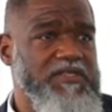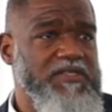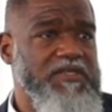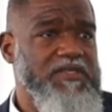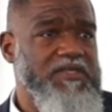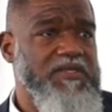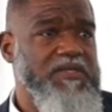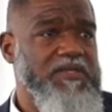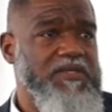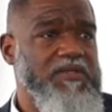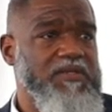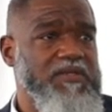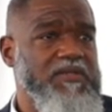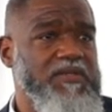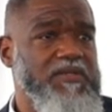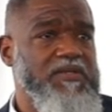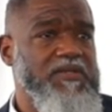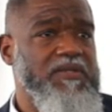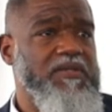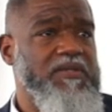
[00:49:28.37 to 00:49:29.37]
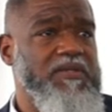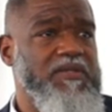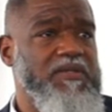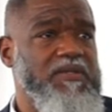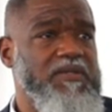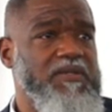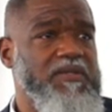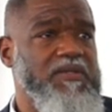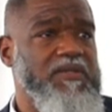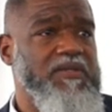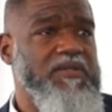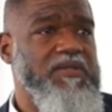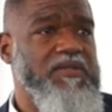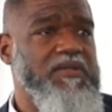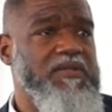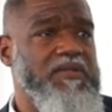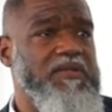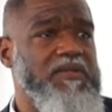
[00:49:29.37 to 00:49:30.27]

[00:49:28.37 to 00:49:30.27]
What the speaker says: Nothing is said.